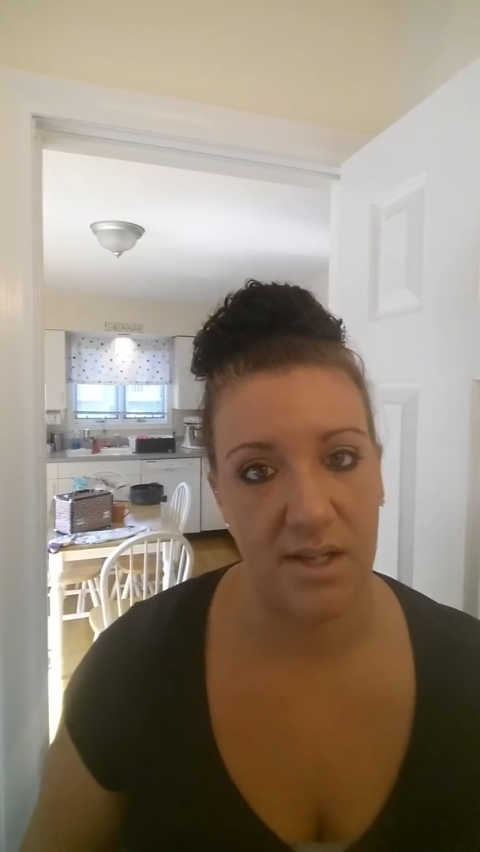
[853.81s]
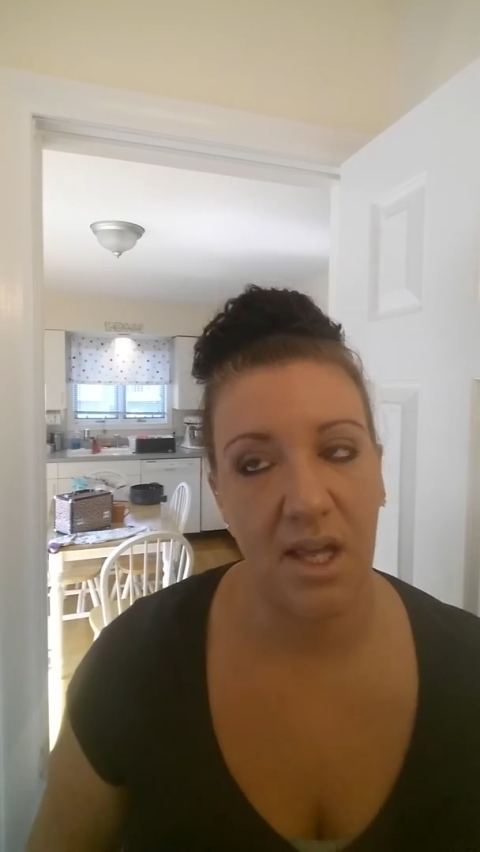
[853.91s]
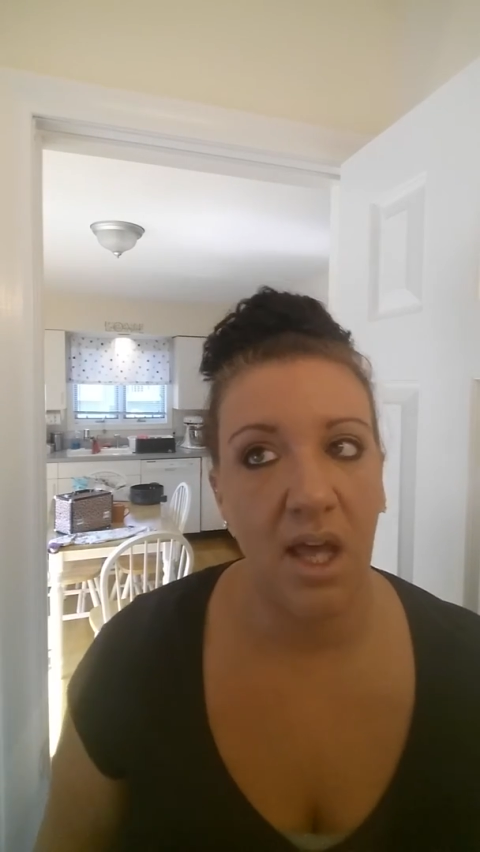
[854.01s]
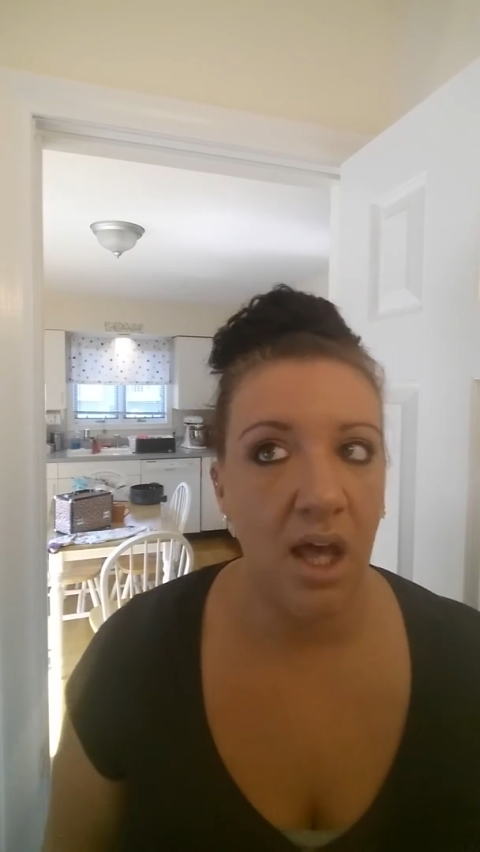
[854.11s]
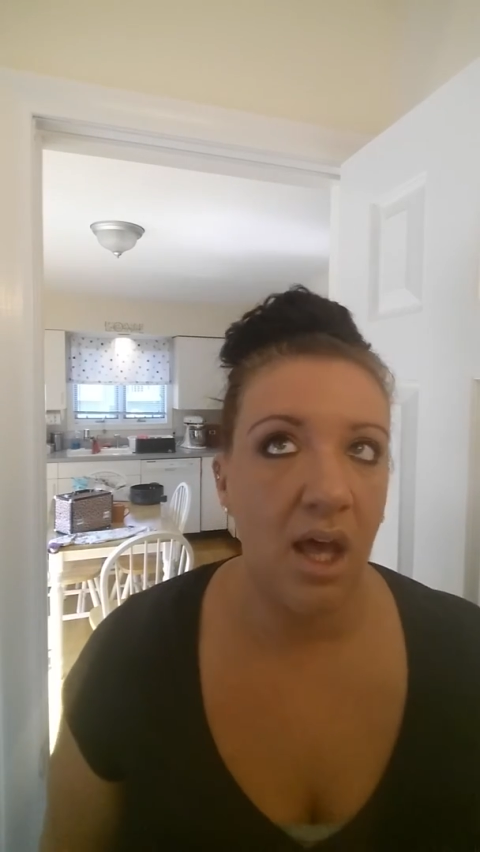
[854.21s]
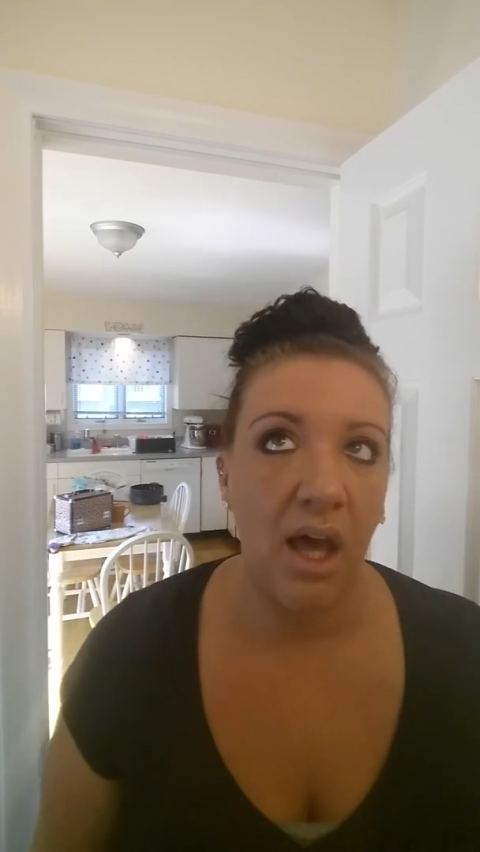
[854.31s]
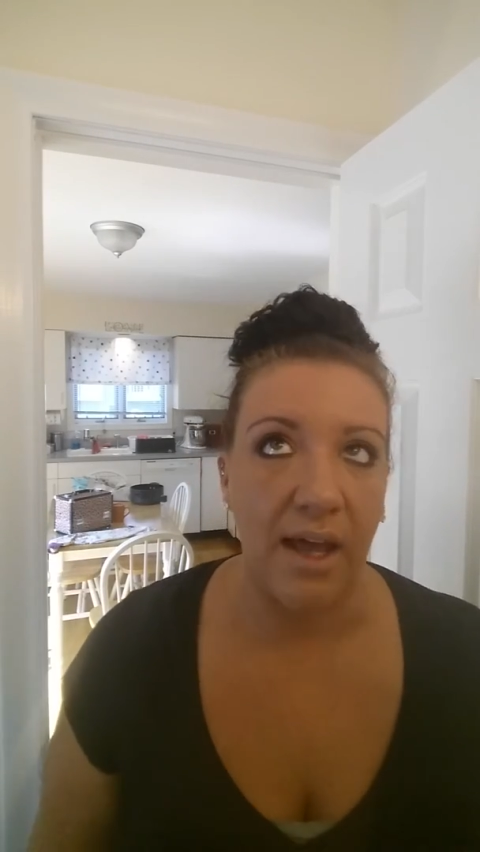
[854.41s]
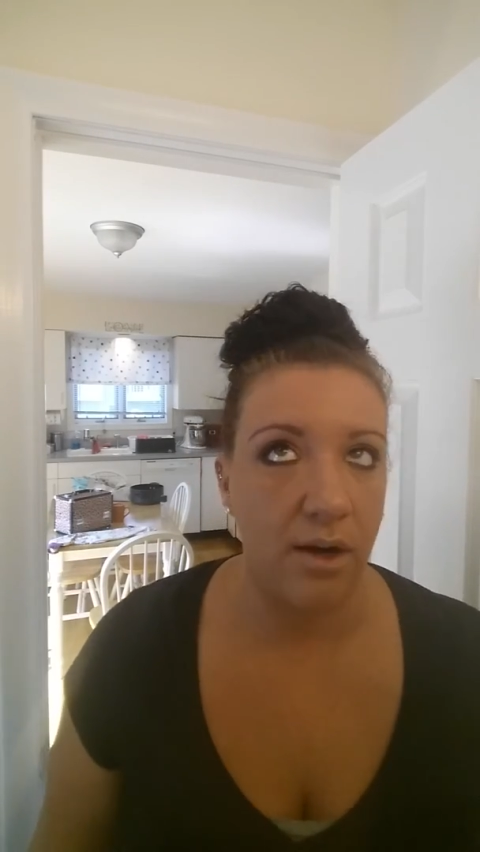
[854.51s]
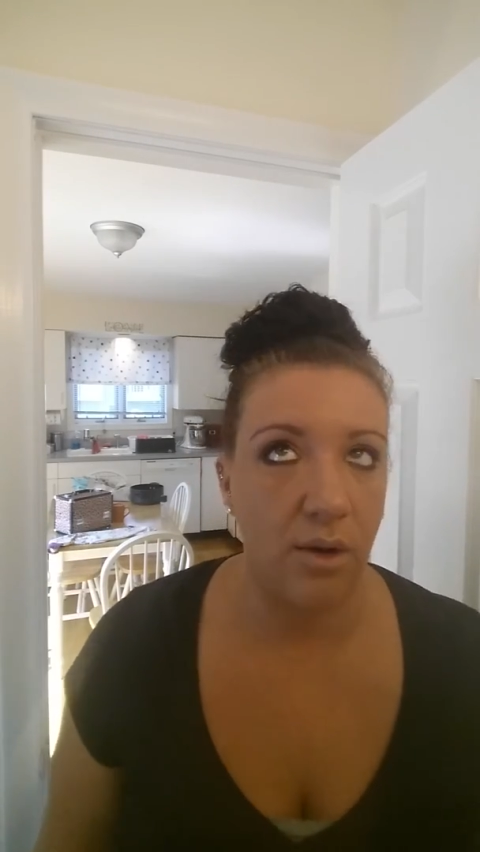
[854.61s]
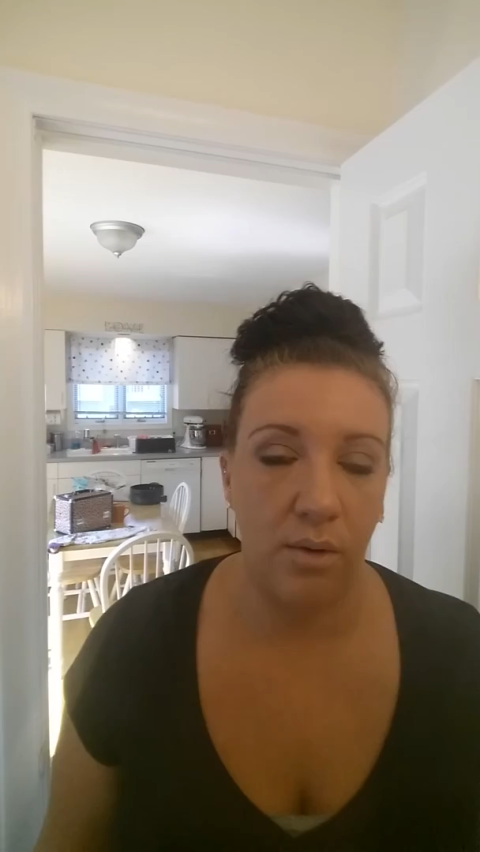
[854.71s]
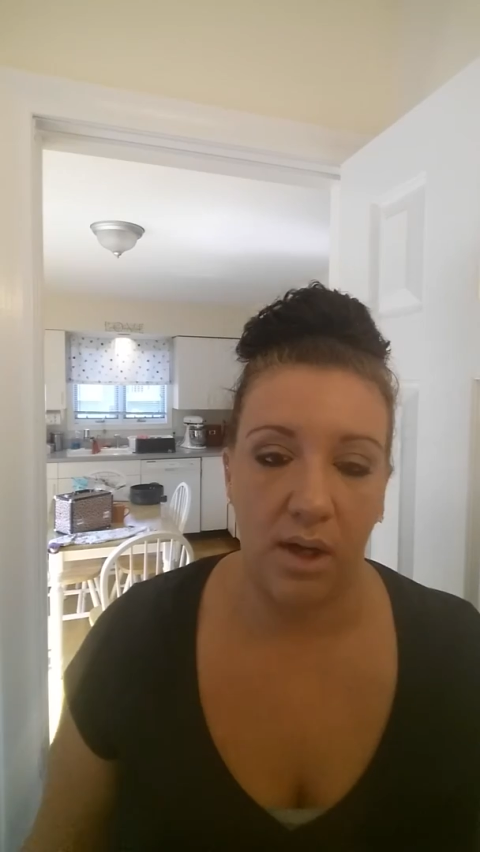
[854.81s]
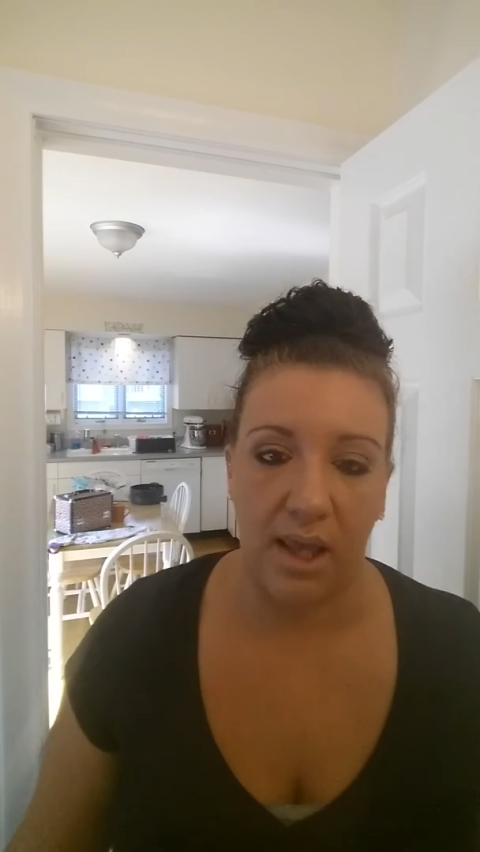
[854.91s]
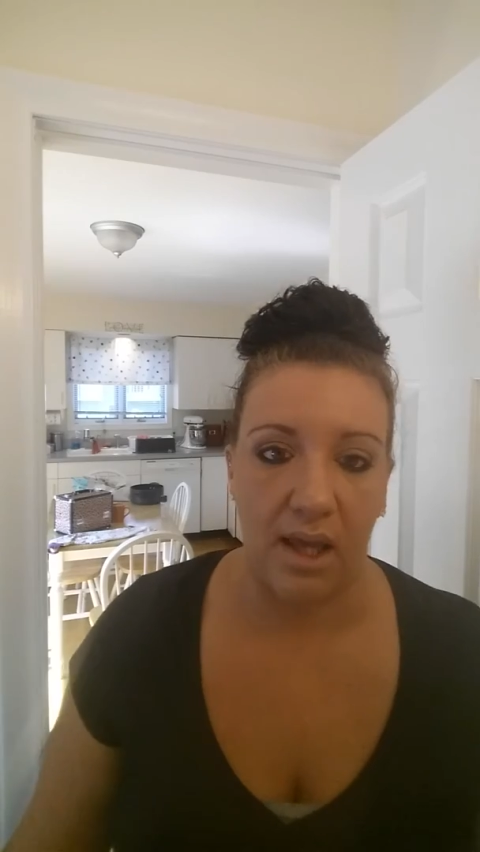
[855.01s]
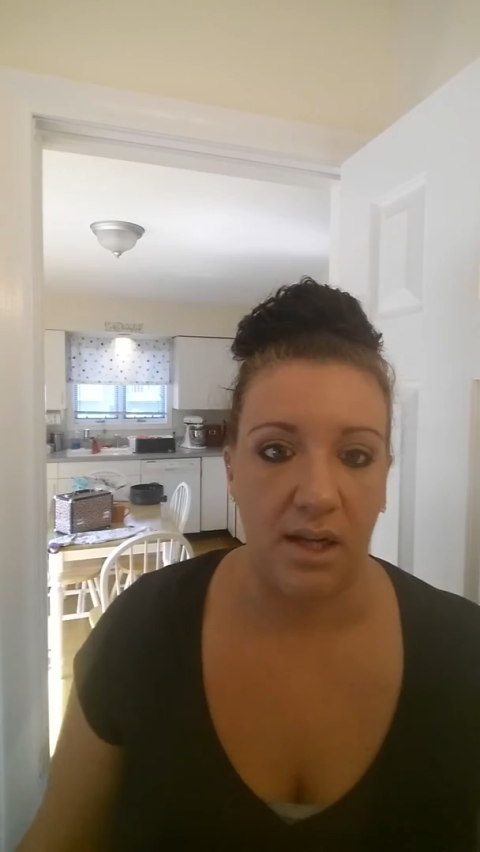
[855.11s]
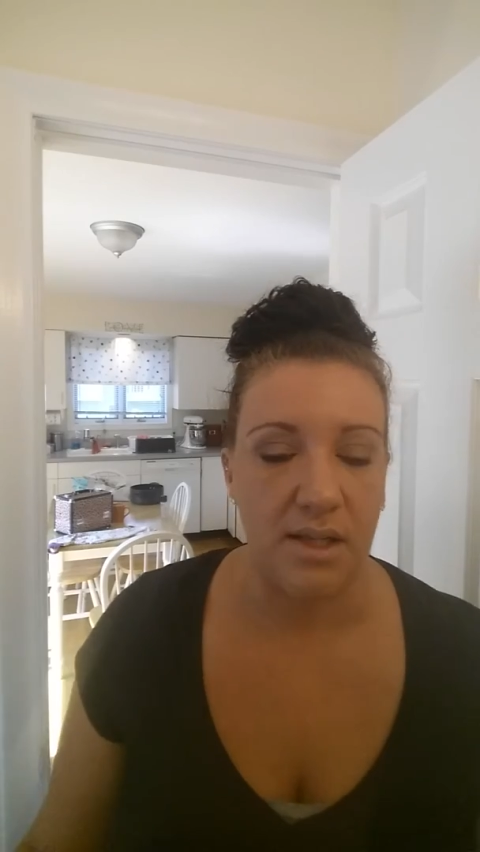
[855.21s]
I know, again, it
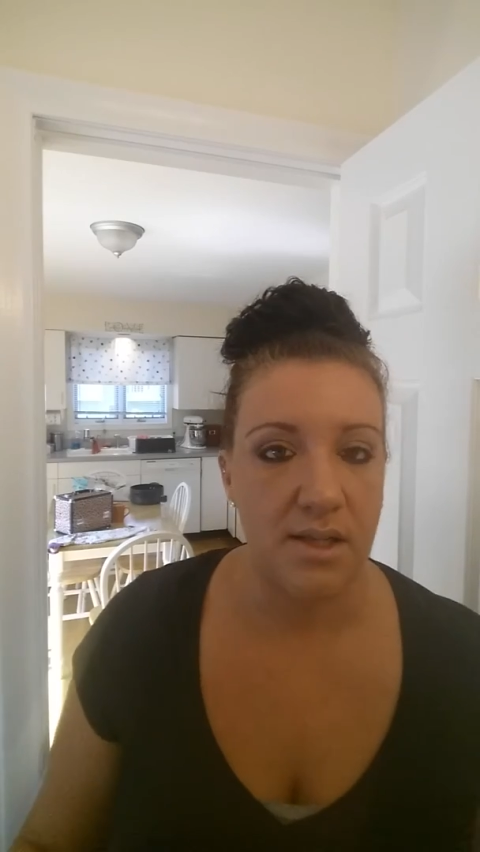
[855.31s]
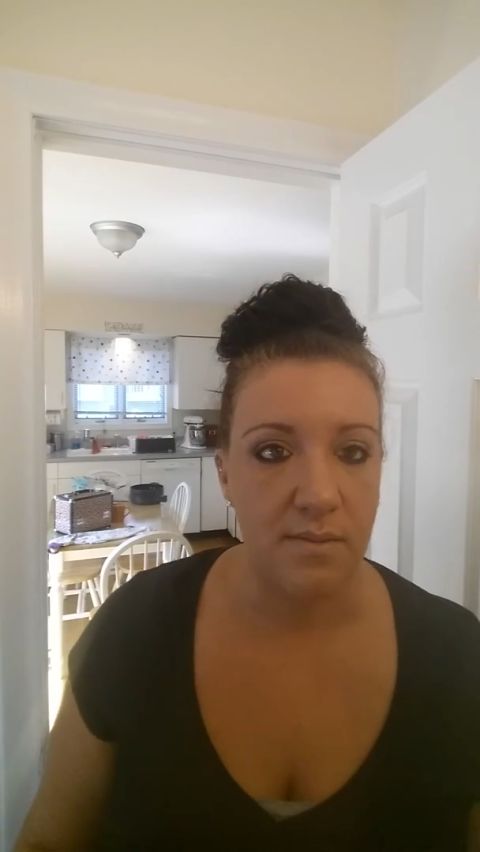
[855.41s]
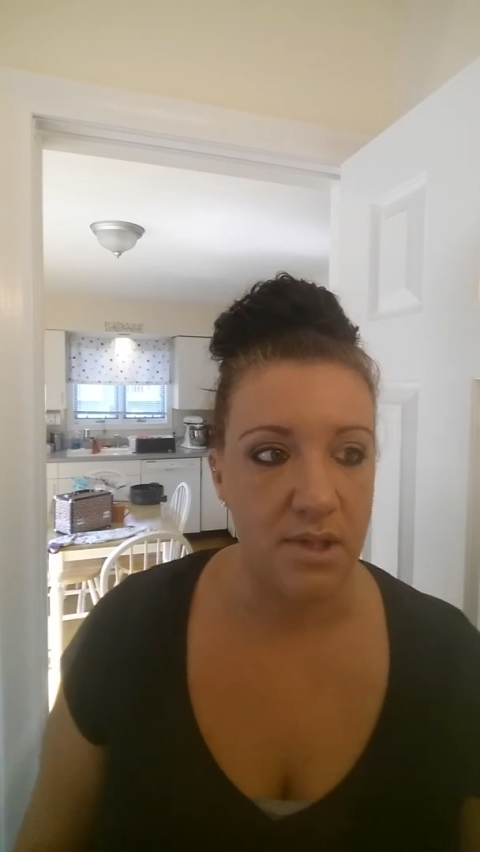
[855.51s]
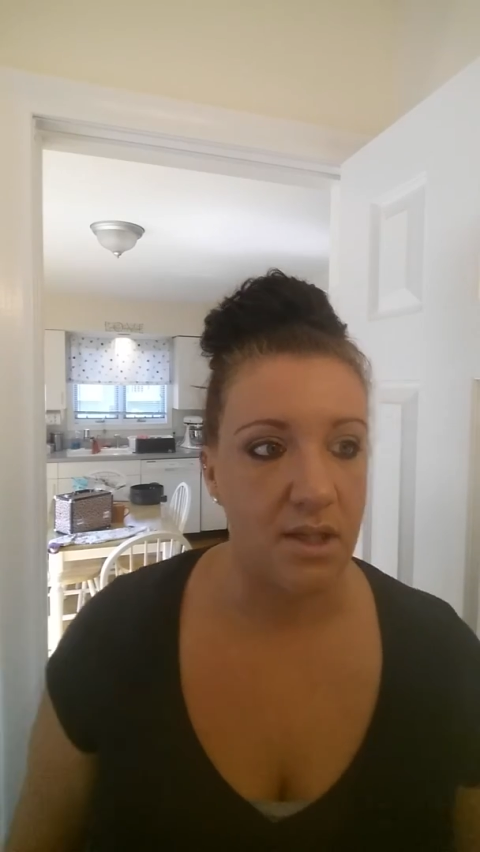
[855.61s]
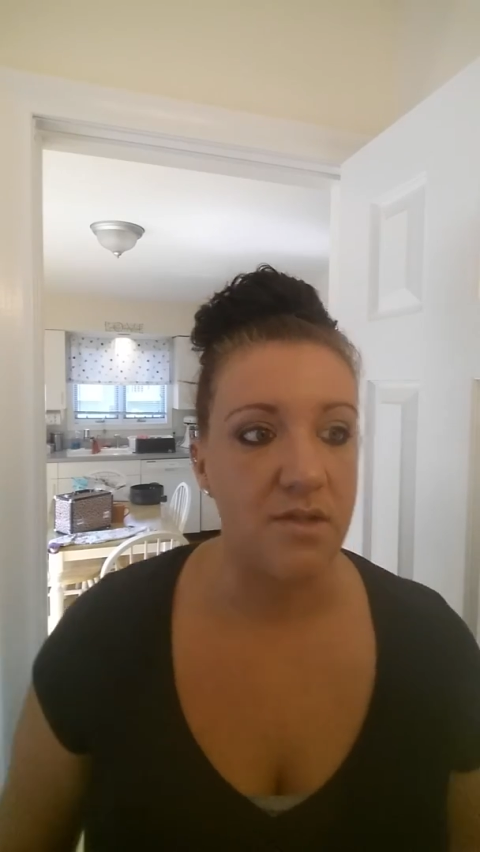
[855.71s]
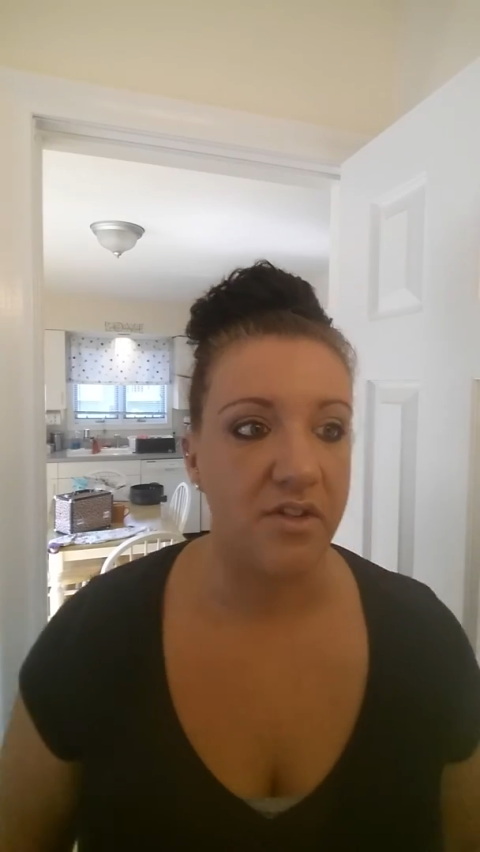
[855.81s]
seems like it's very lengthy.